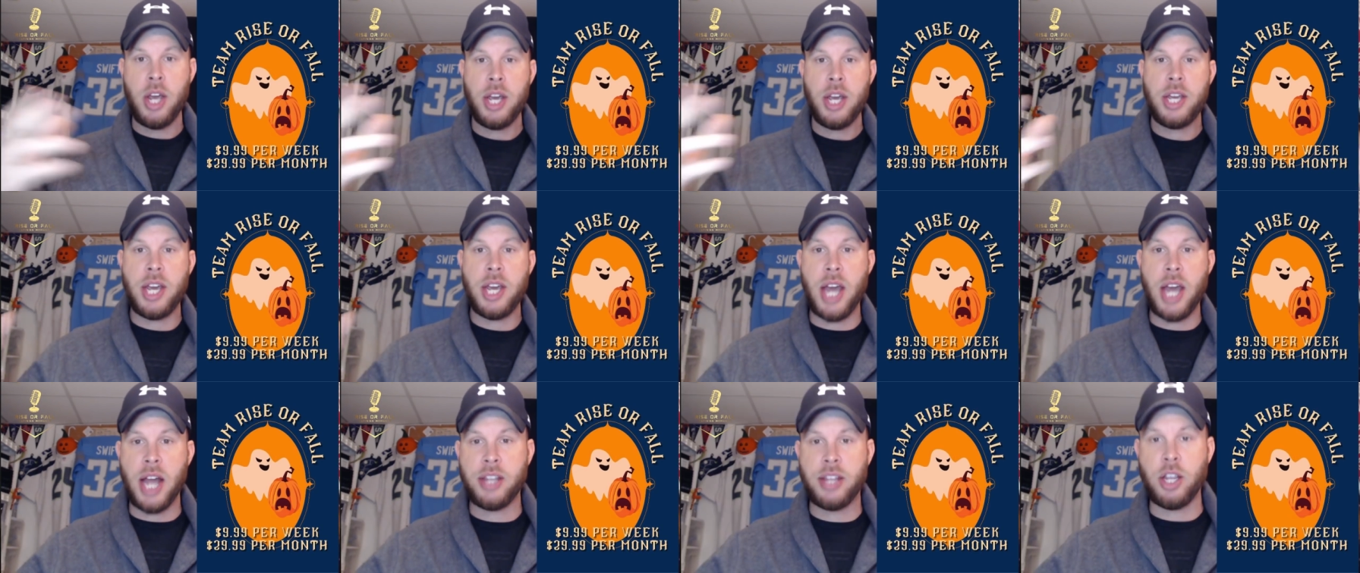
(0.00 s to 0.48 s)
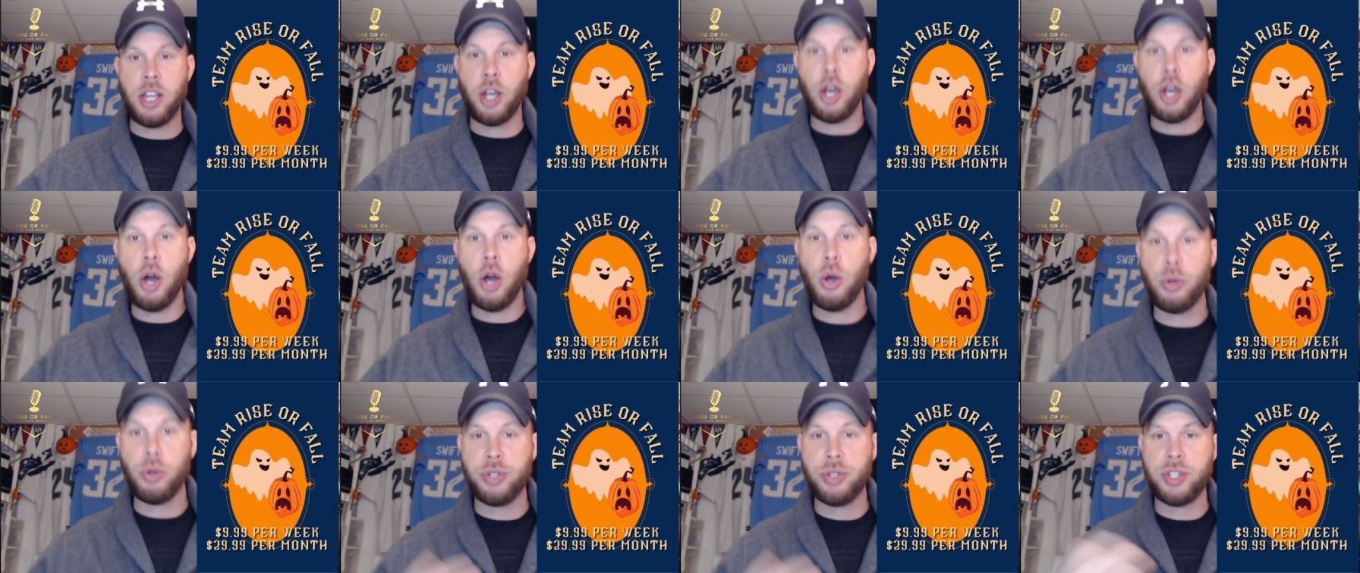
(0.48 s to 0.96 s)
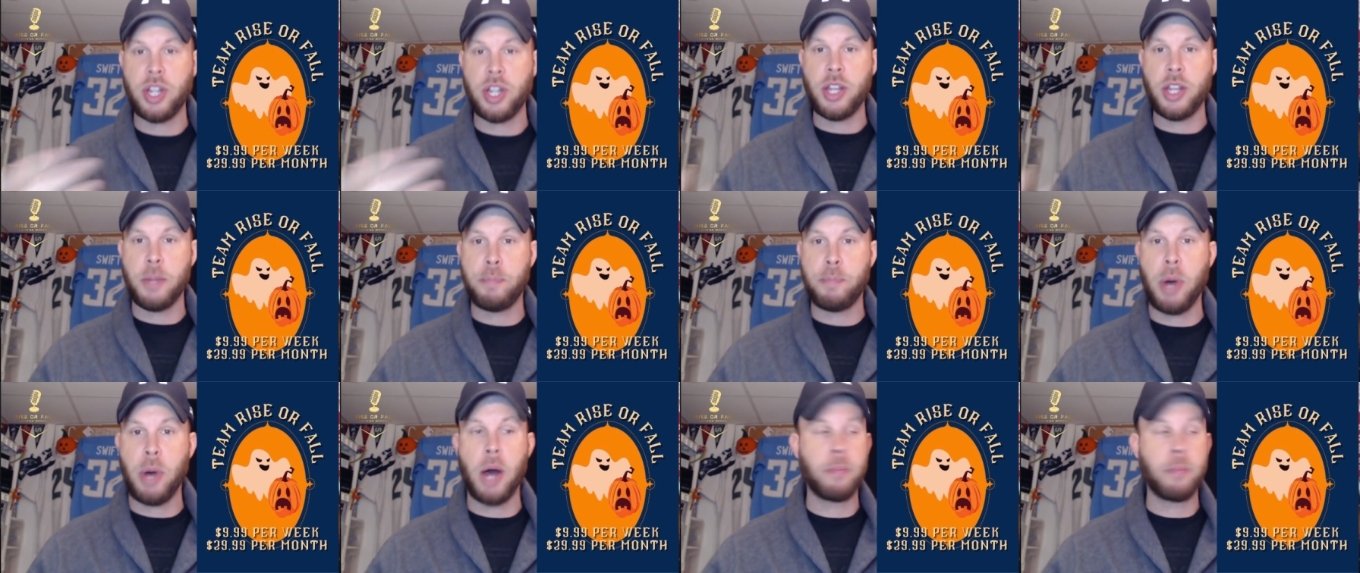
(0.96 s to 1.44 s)
You got the ghost and the
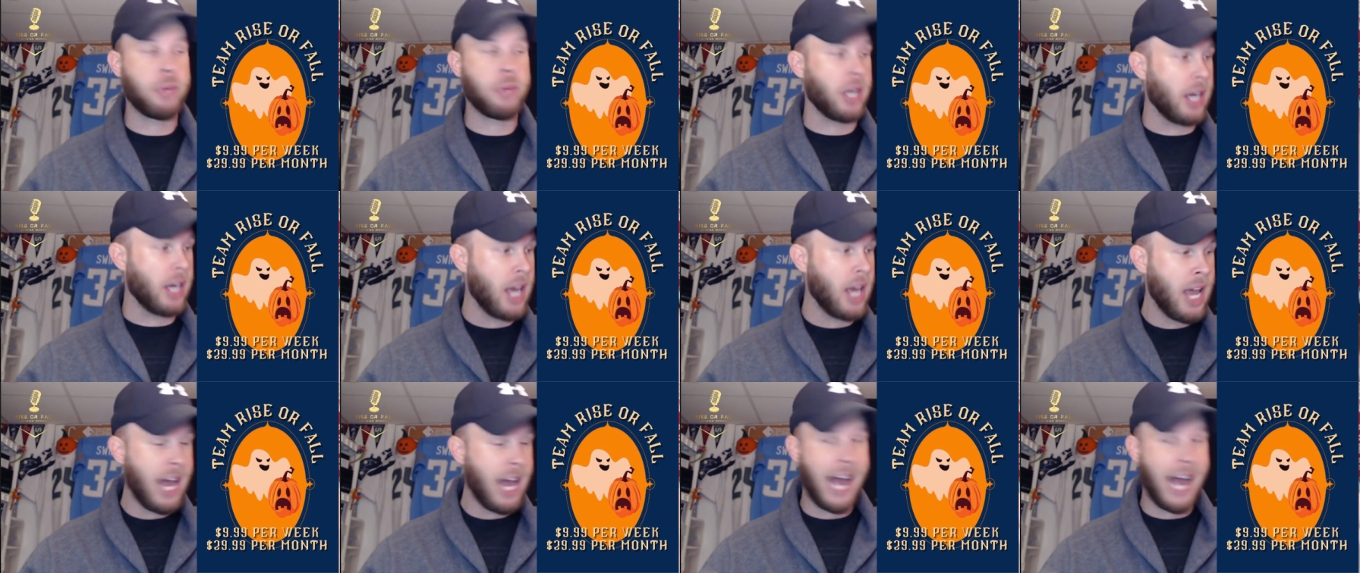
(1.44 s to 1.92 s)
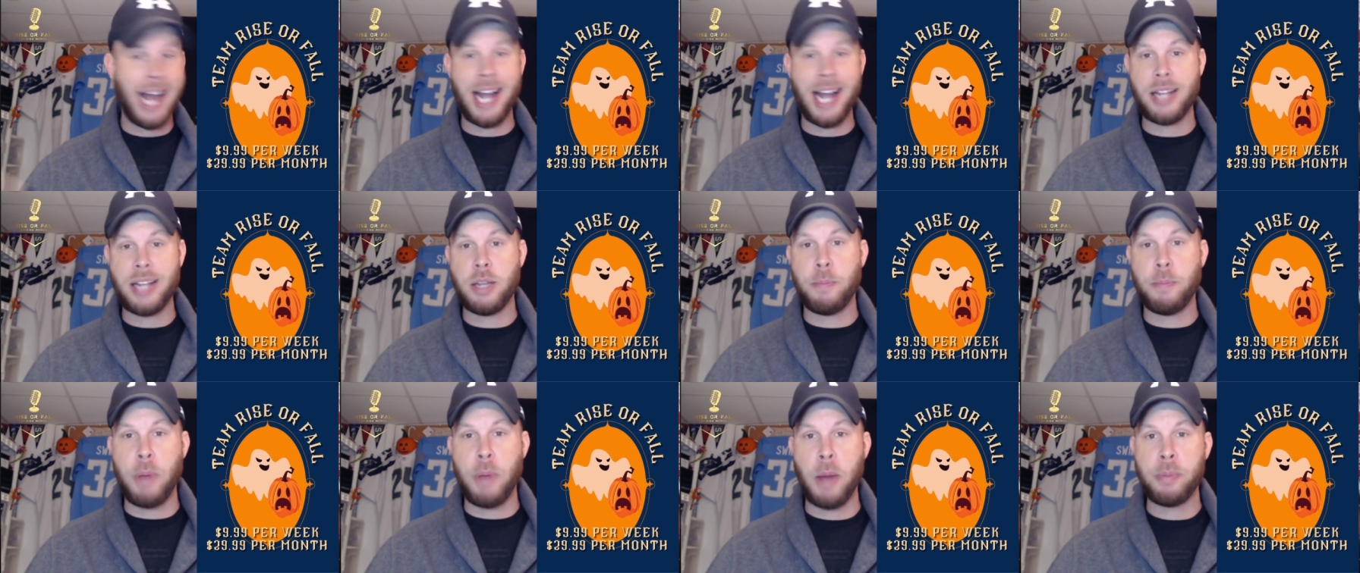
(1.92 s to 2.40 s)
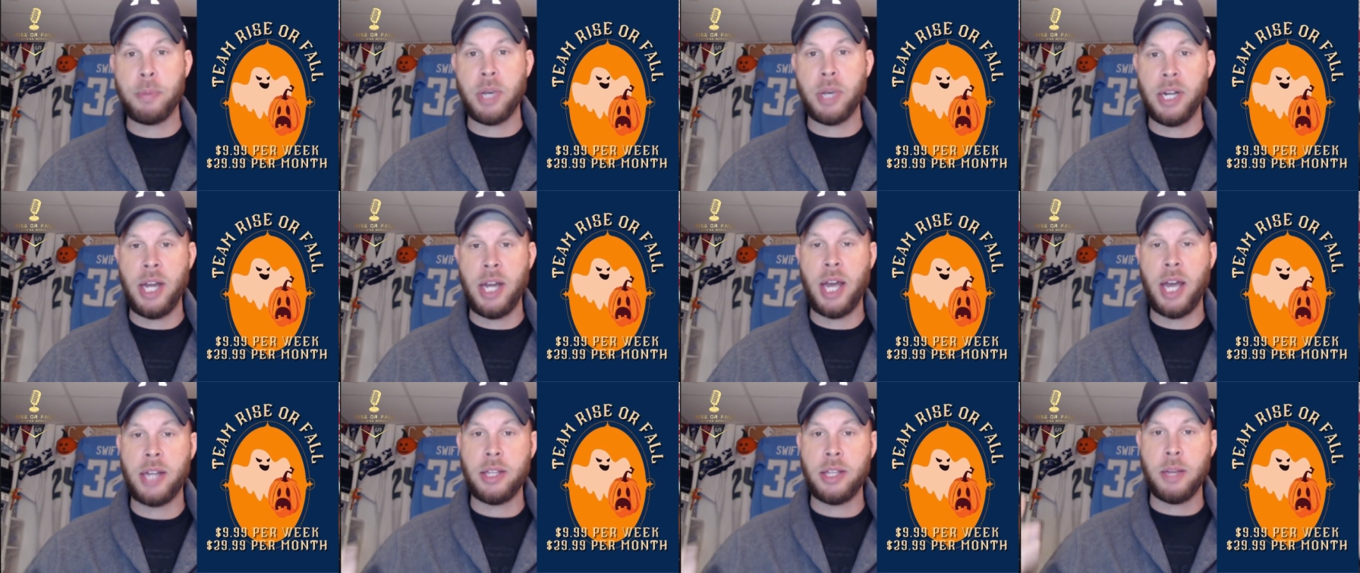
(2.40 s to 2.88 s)
pumpkin. I got the pumpkin
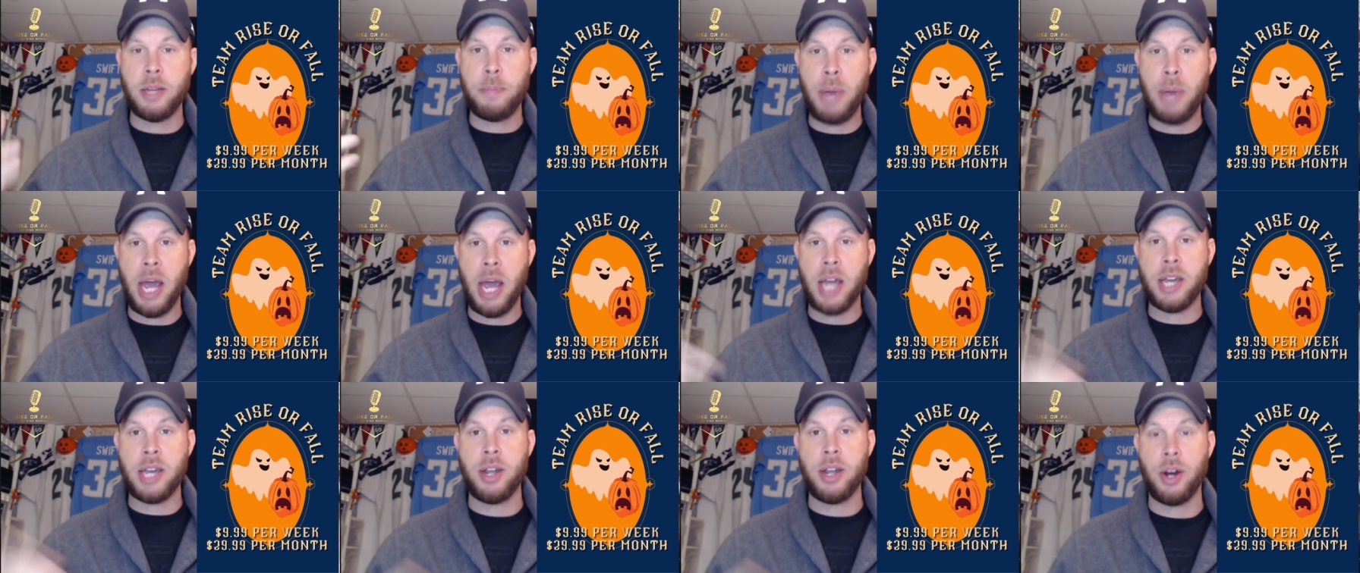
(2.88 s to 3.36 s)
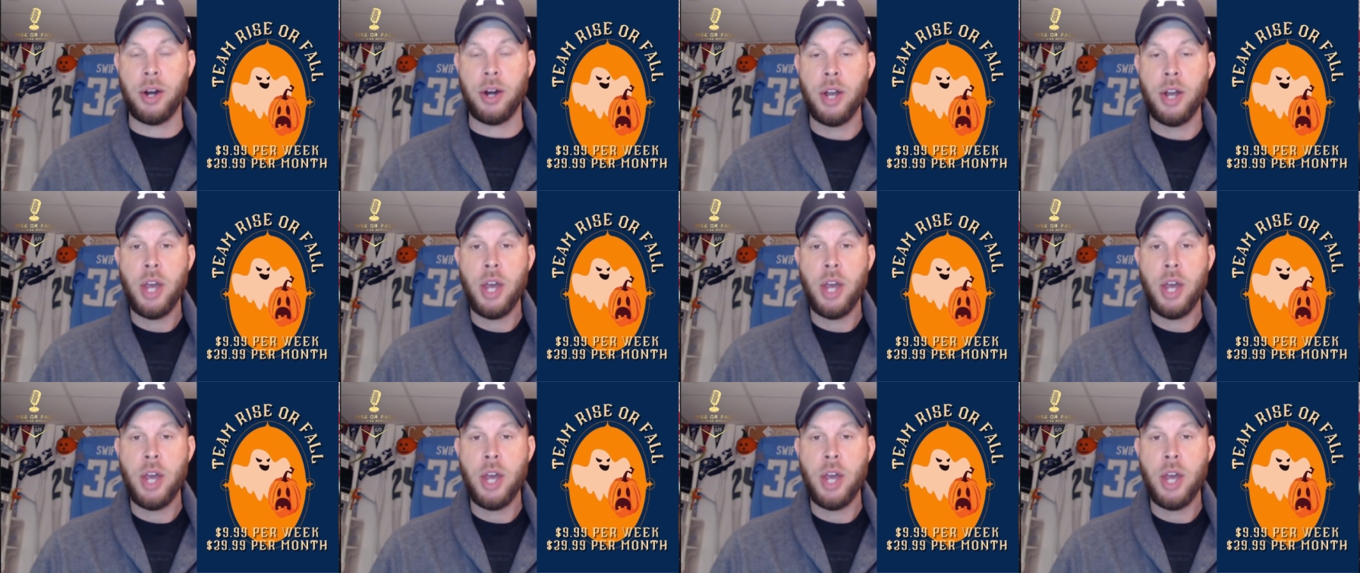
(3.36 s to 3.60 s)
head in the back here